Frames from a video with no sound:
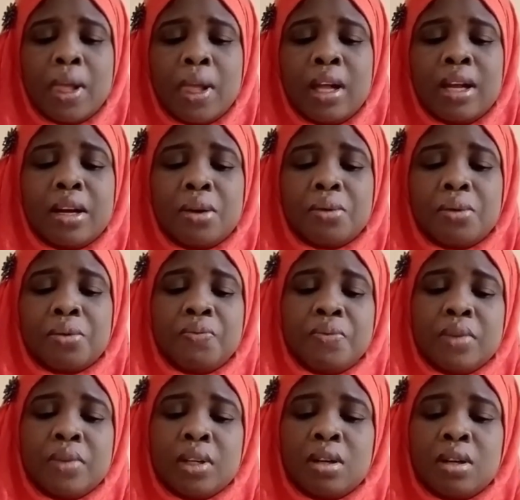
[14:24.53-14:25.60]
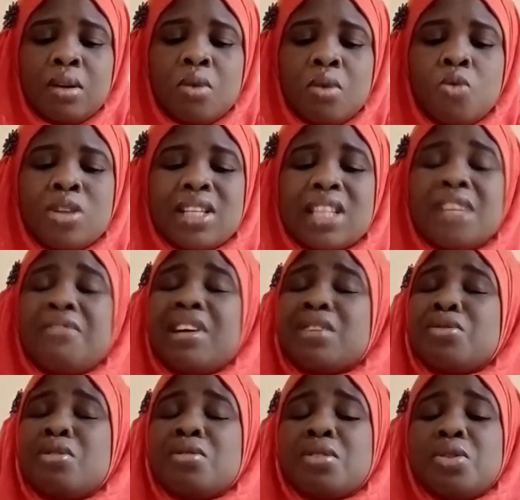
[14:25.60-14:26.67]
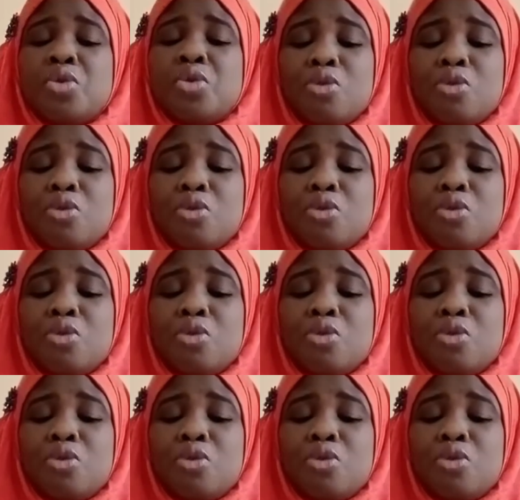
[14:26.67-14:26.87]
Now, what are the factors you